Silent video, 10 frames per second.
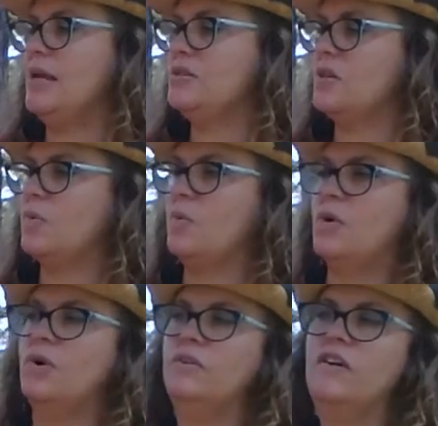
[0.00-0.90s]
into the
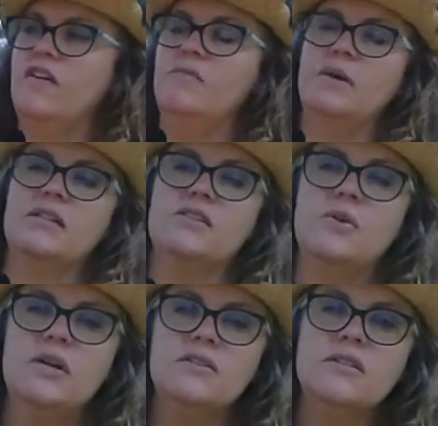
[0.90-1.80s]
world of men. So
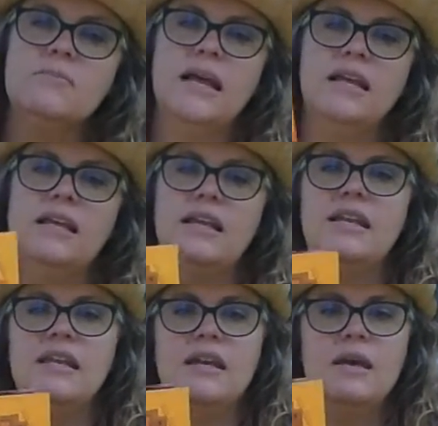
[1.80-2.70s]
here's the maiden.